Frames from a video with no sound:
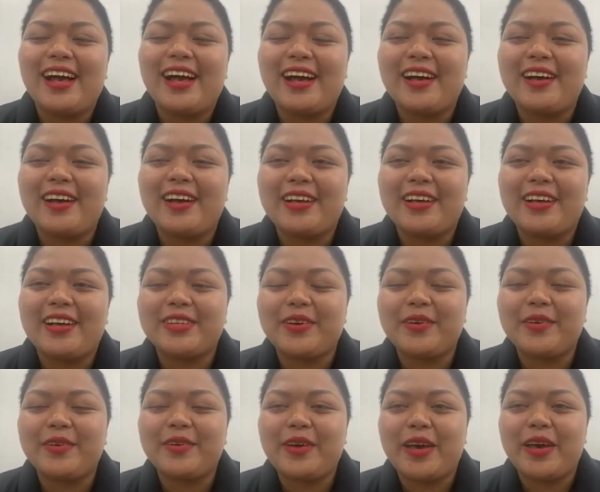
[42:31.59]

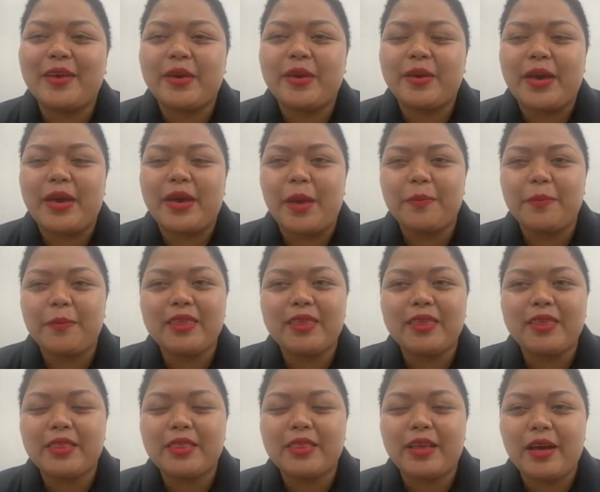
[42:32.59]
So I'm happy
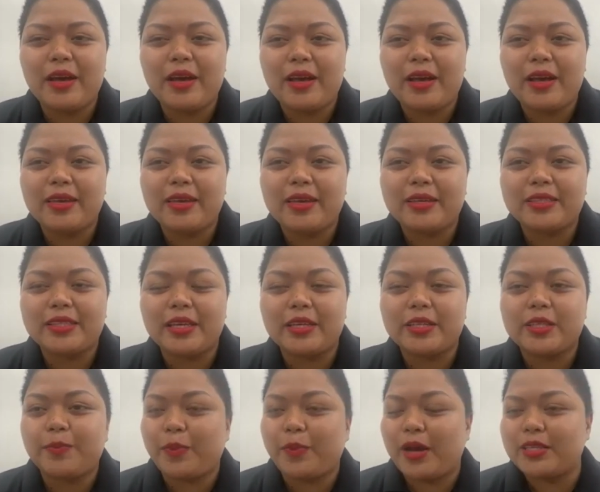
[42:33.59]
that
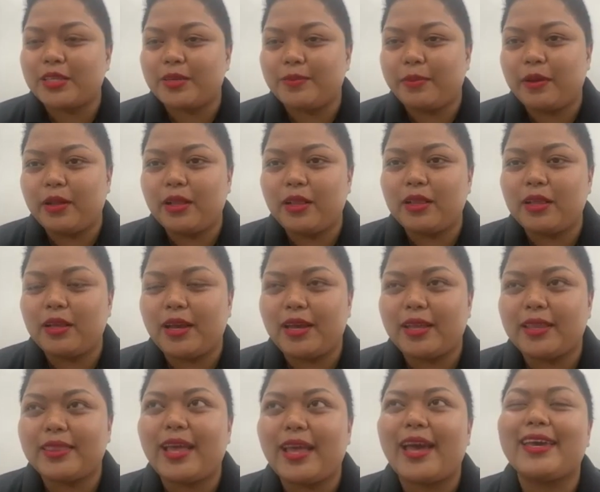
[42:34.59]
it's possible,
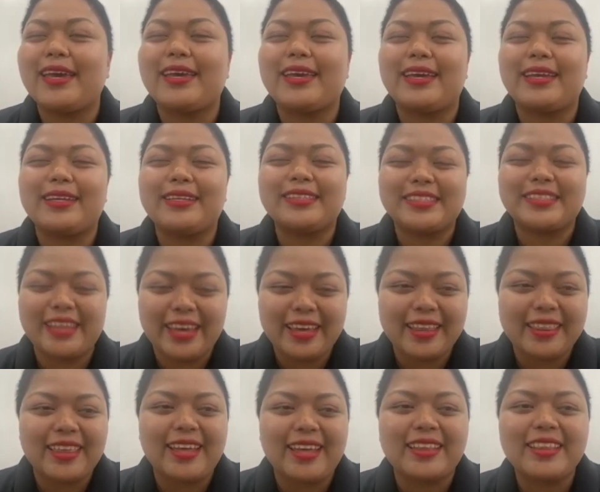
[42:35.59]
and I can
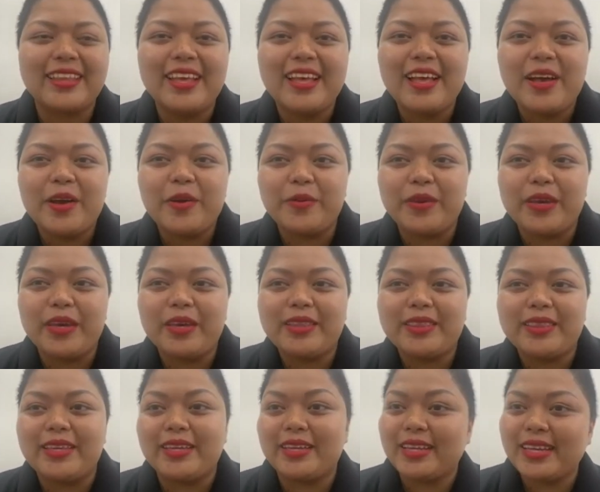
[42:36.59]
say that we
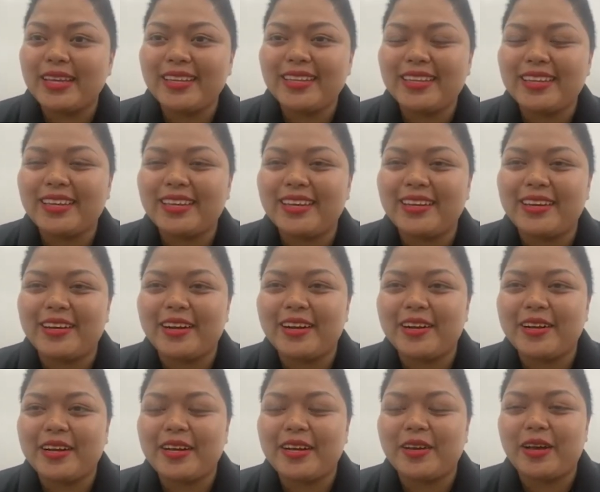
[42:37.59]
did it in
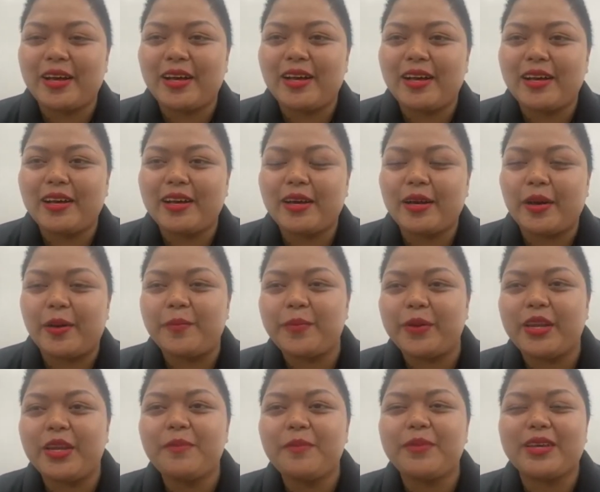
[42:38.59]
our
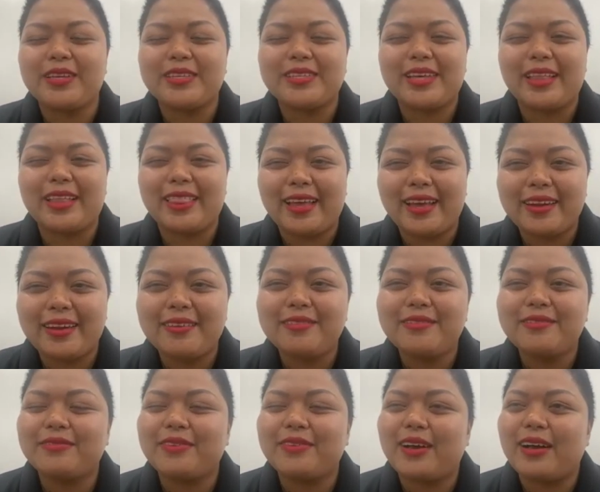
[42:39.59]
company, because a lot
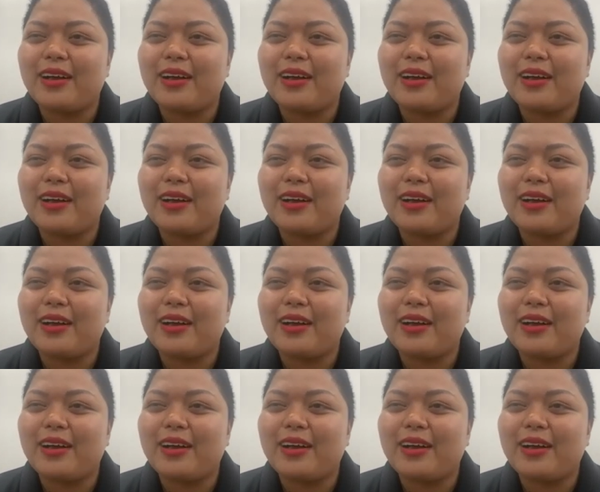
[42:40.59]
of